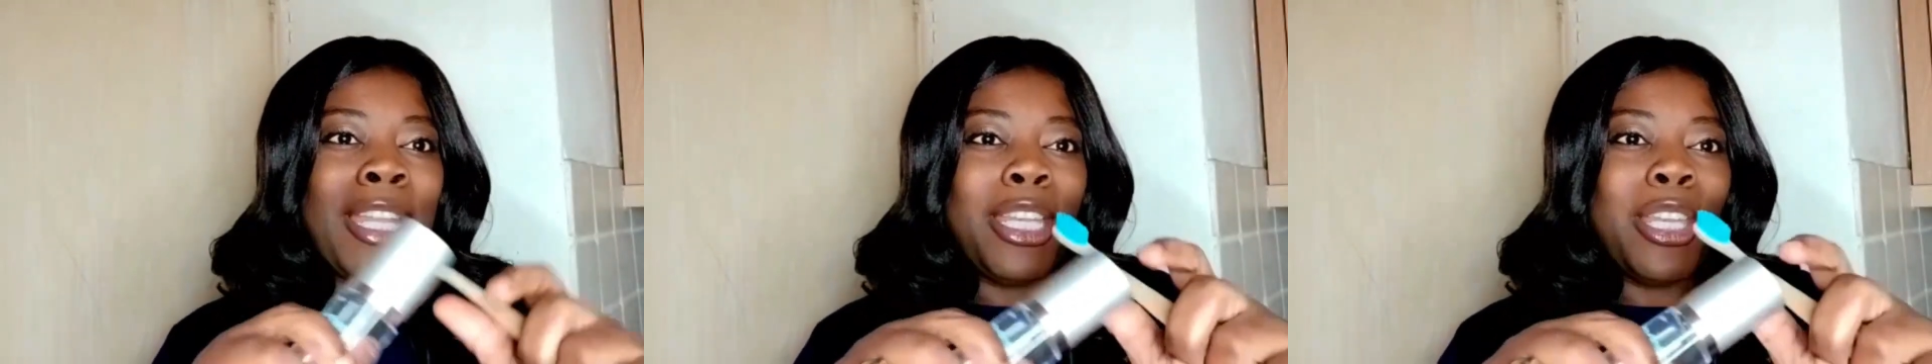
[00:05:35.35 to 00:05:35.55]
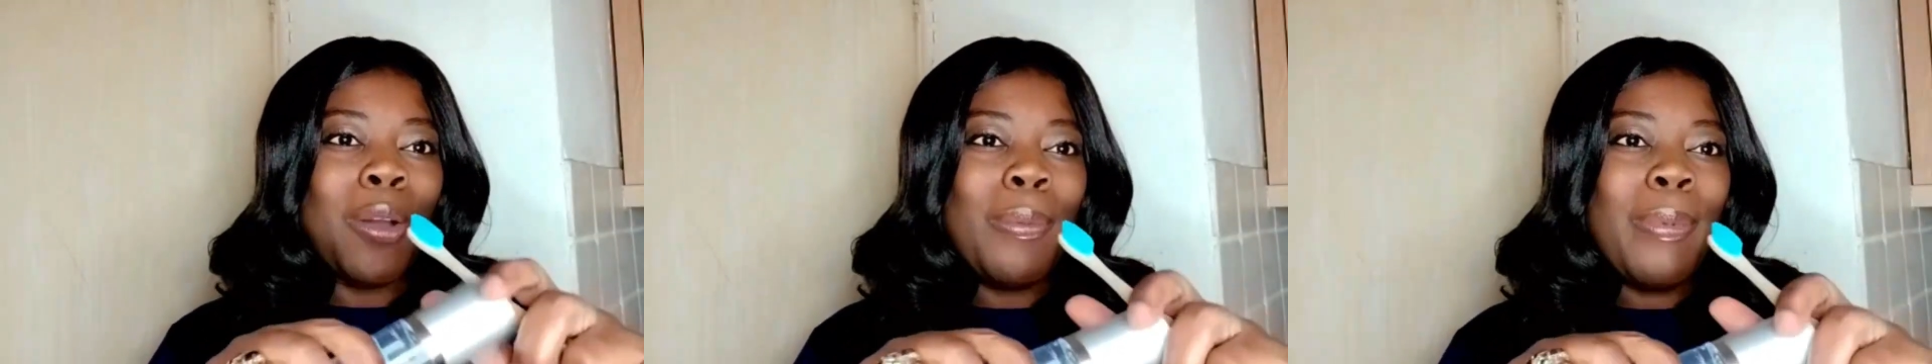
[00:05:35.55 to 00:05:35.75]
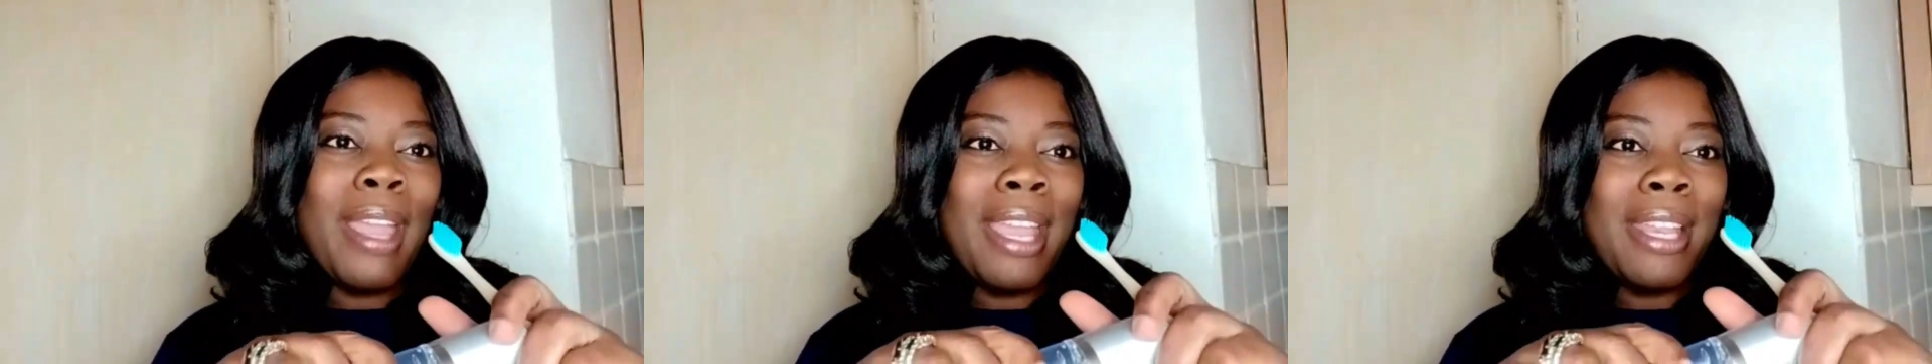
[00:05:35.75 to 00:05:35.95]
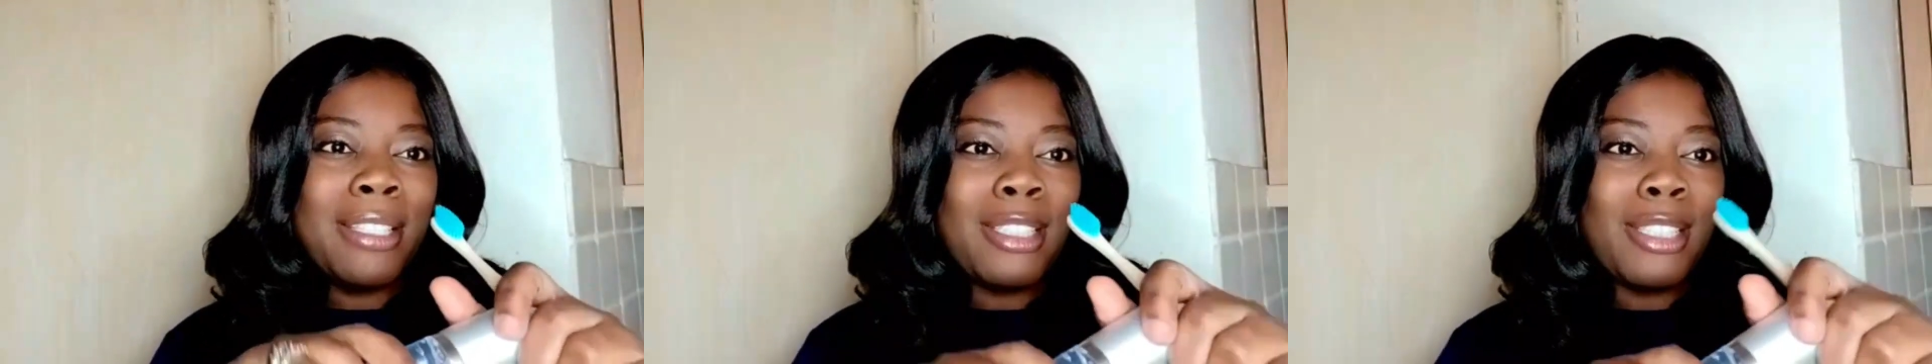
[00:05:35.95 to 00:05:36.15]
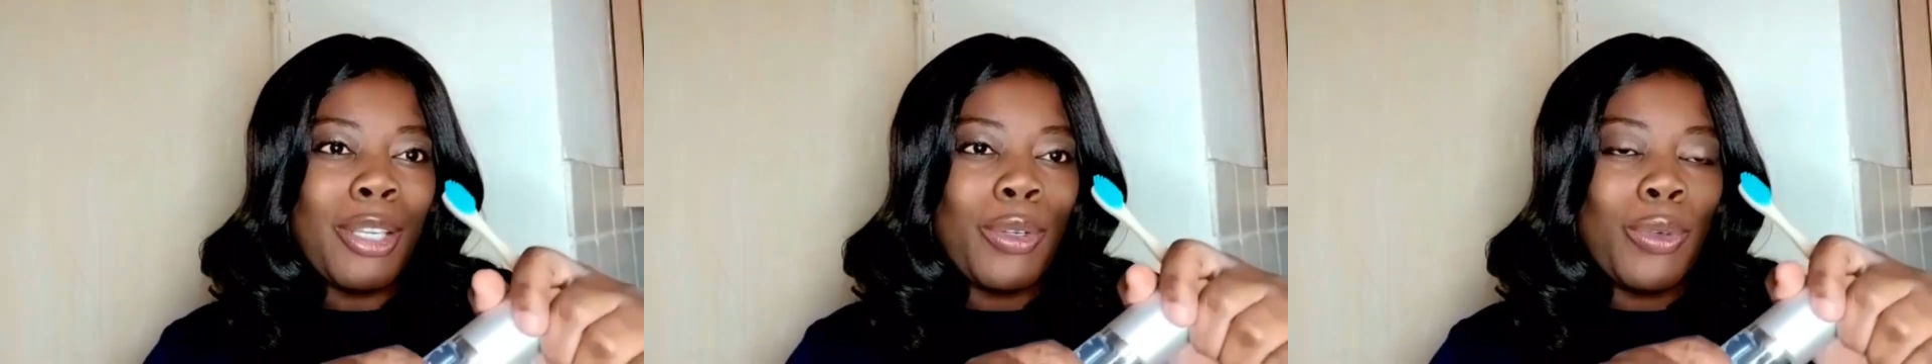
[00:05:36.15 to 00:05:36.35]
The Albani
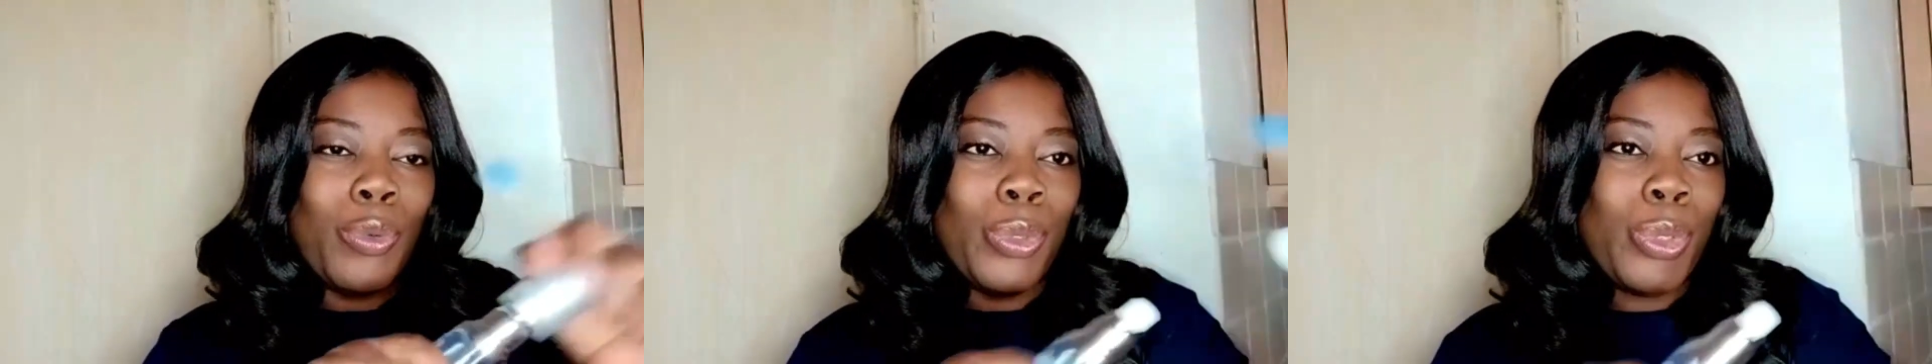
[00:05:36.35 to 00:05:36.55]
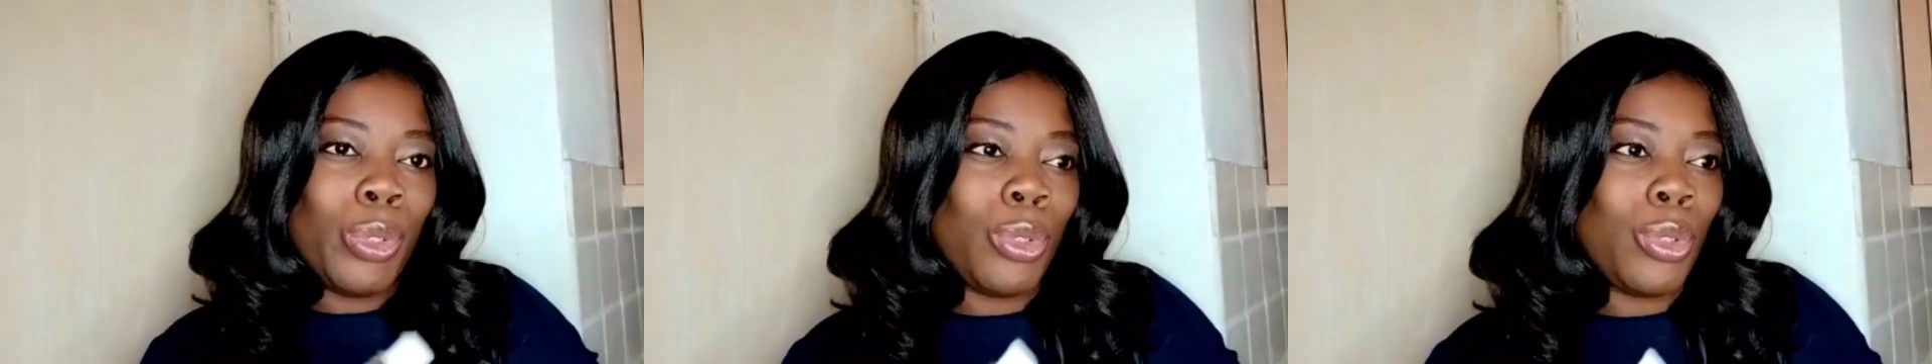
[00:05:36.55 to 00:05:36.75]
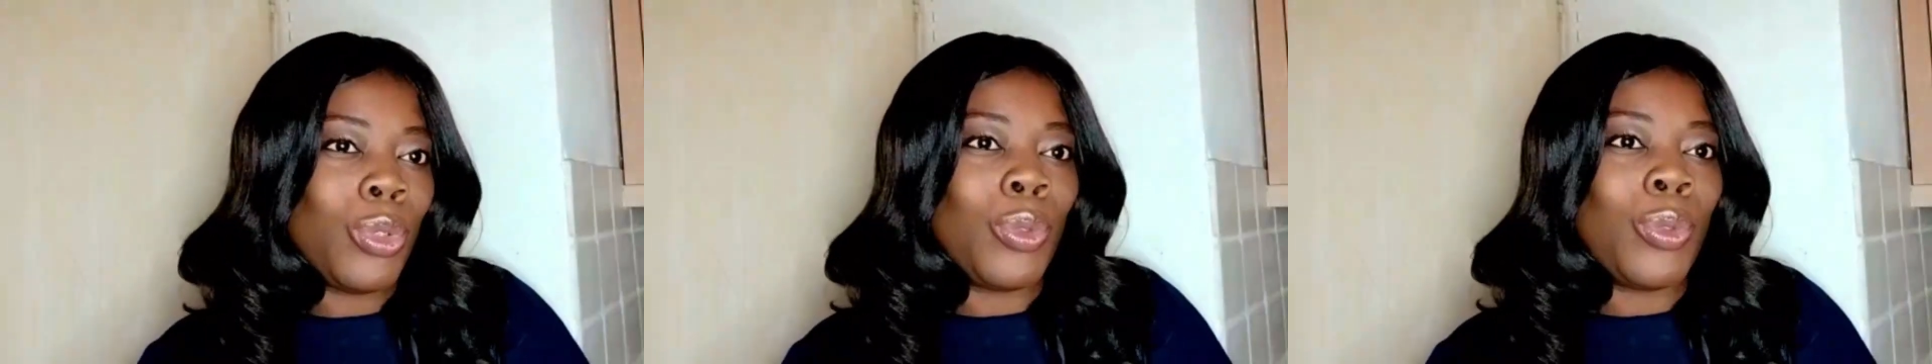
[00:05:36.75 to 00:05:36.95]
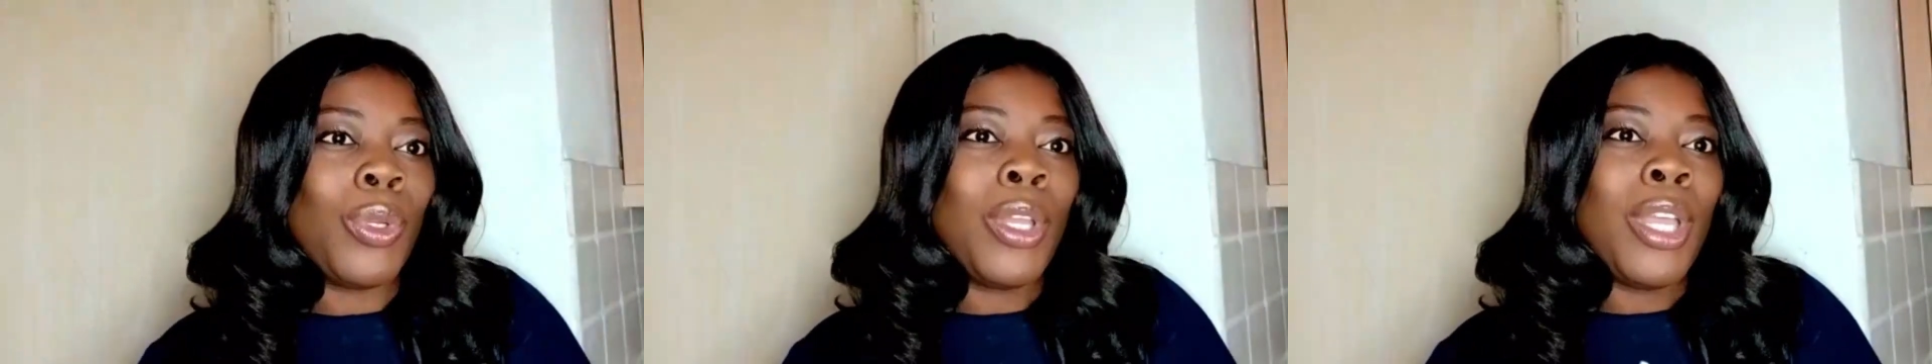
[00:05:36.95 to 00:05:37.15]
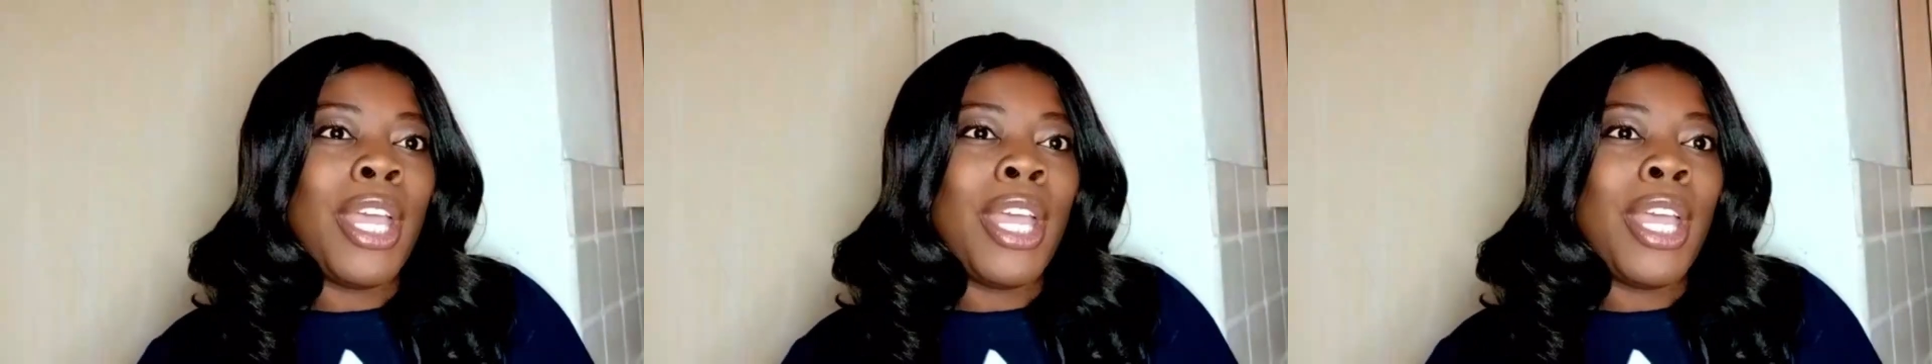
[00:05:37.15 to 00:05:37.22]
say, Utuso.